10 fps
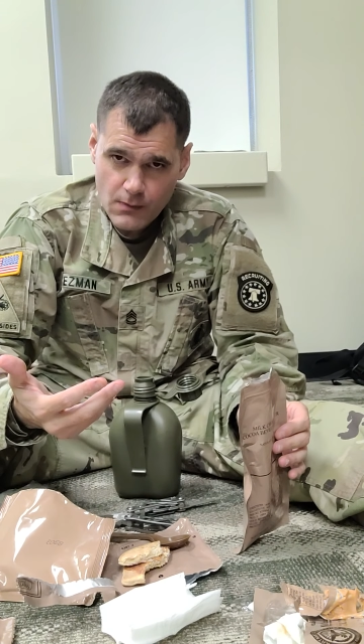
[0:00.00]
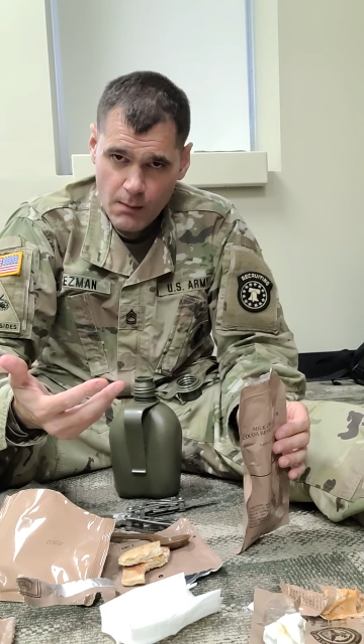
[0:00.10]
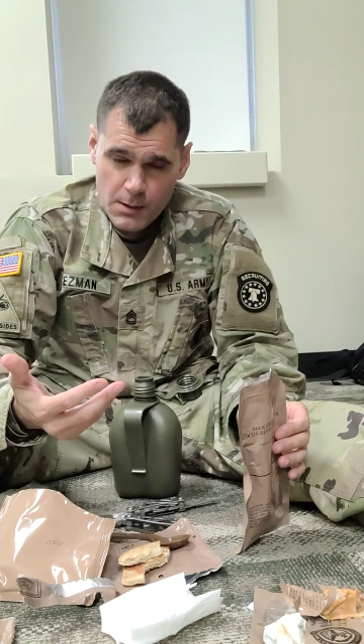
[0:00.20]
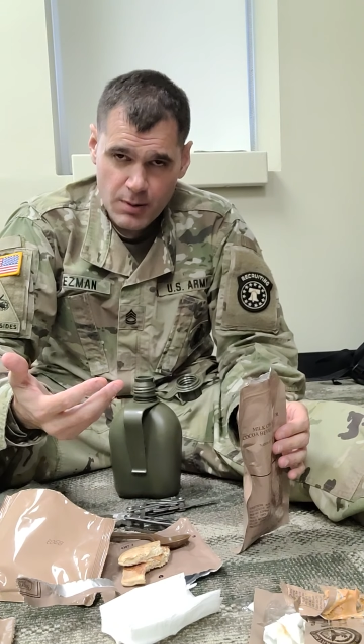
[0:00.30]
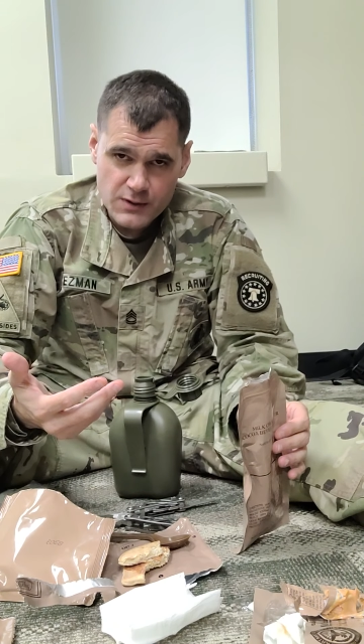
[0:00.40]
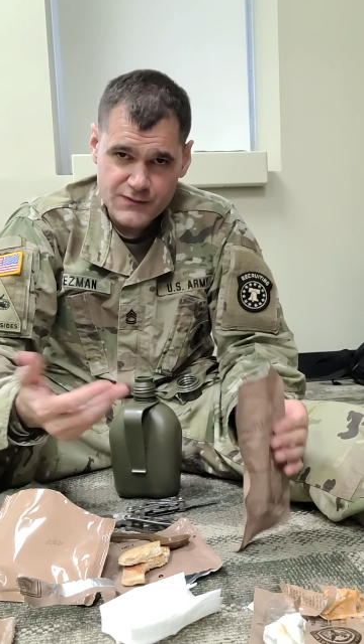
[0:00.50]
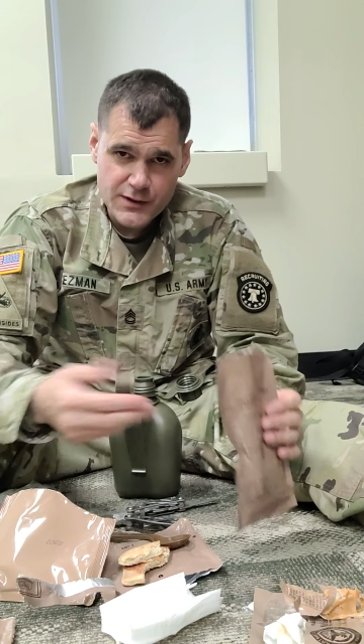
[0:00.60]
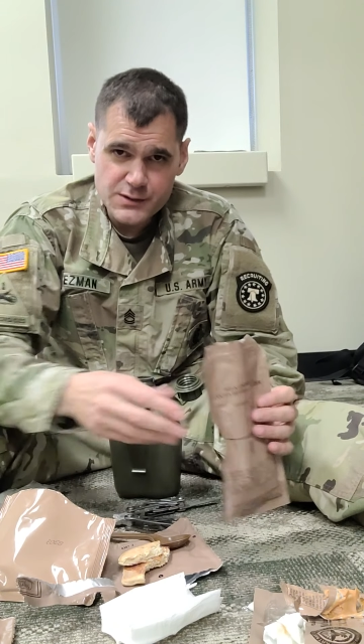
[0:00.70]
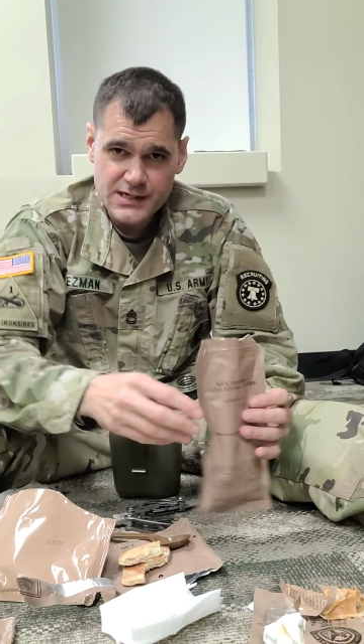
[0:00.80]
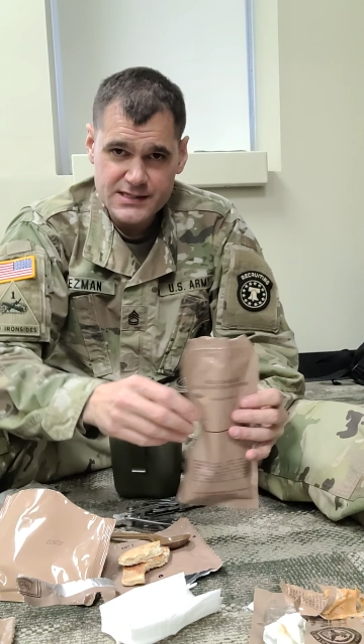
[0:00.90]
I'm going to post
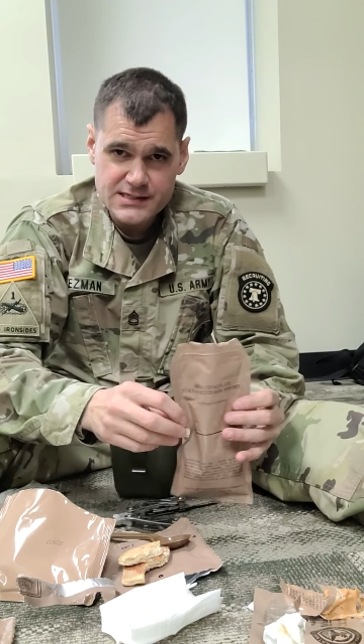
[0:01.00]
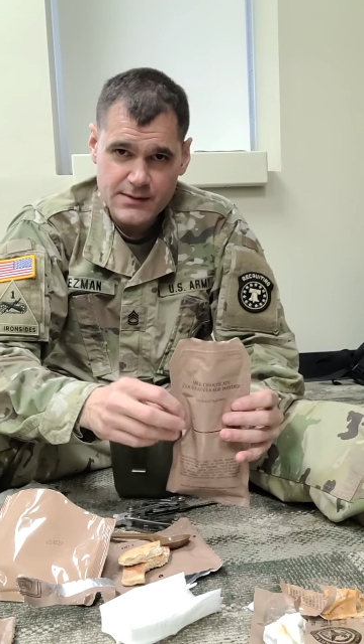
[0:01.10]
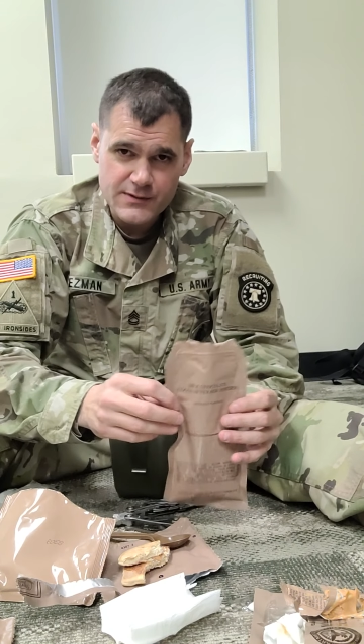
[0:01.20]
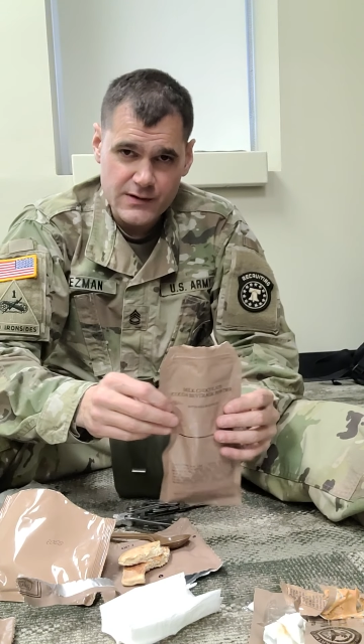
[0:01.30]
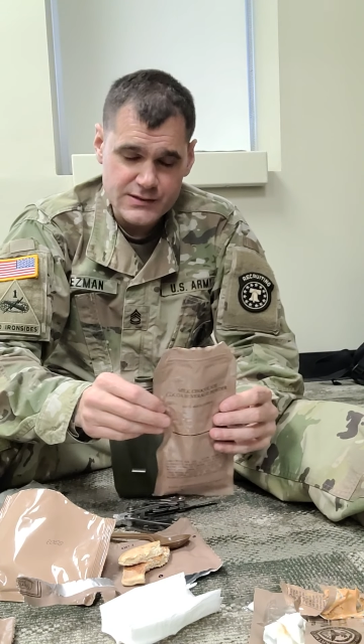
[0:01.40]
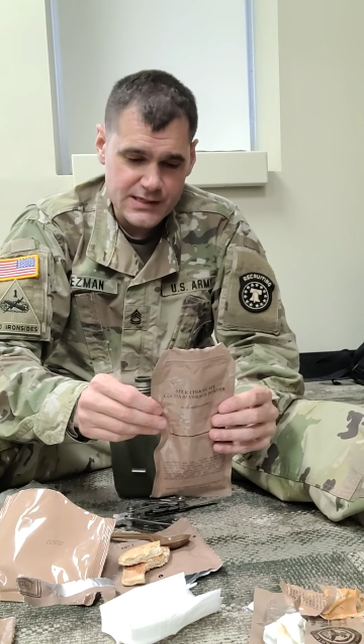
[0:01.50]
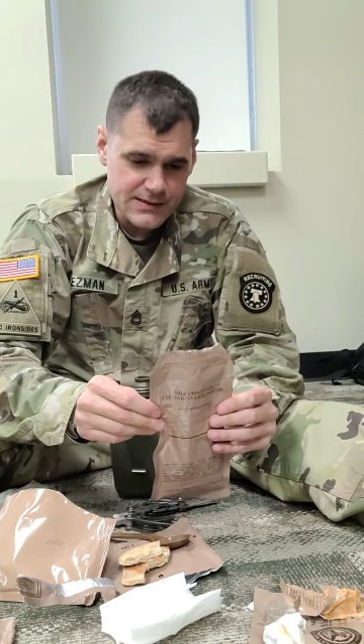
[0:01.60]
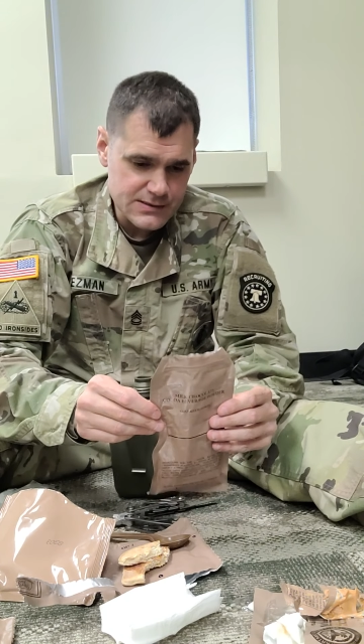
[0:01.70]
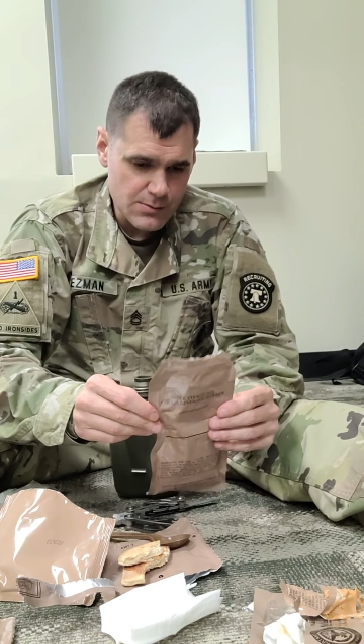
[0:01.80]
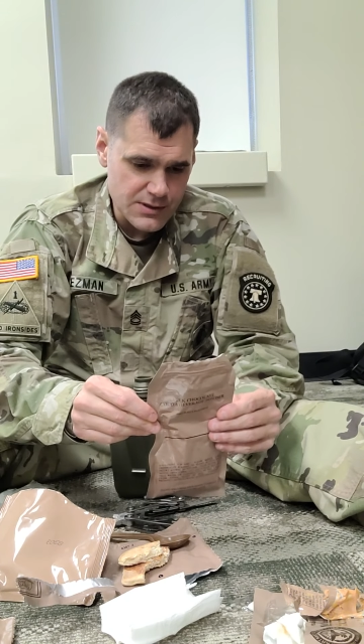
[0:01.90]
videos like this every Thursday.
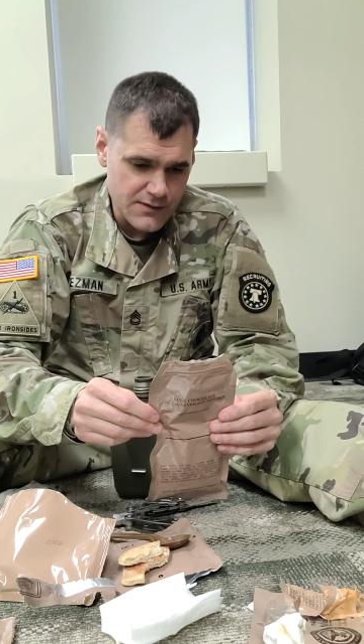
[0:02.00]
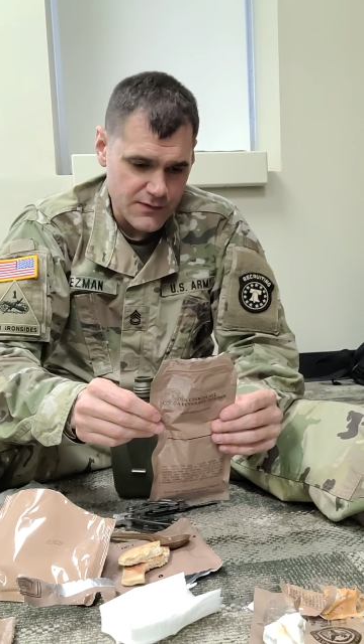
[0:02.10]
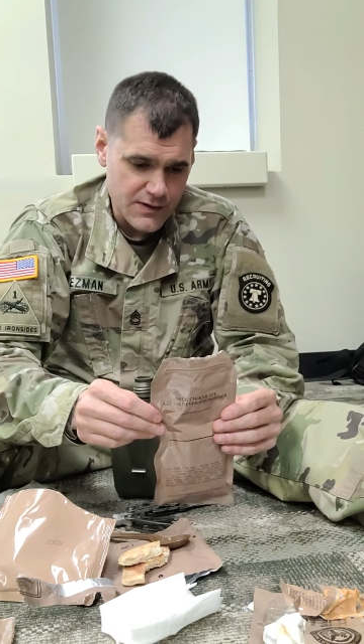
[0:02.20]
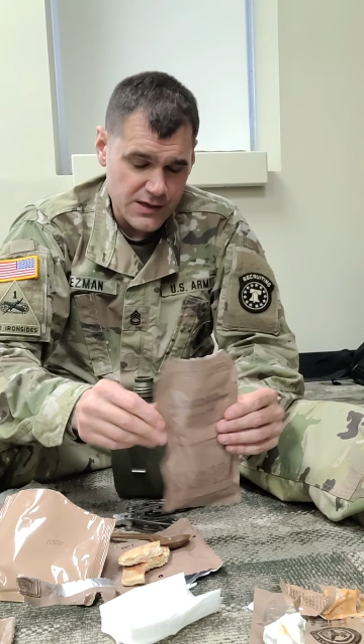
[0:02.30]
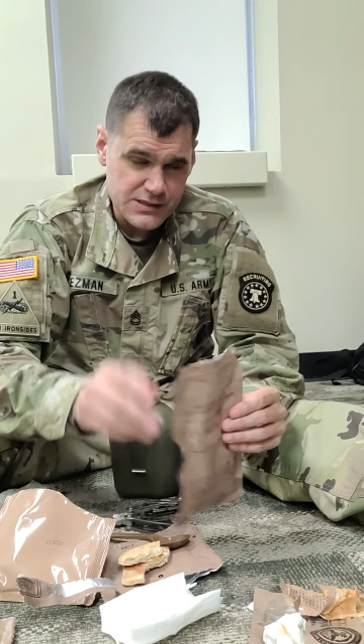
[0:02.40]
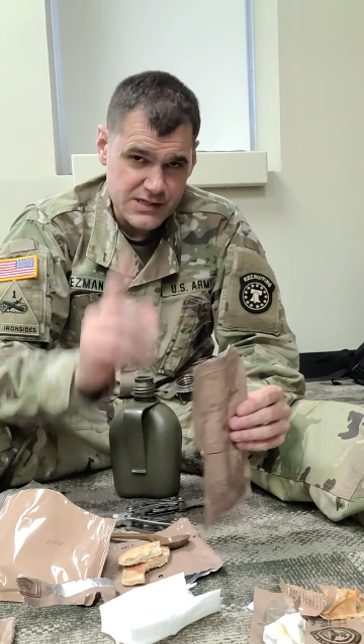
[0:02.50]
It's going to be different things.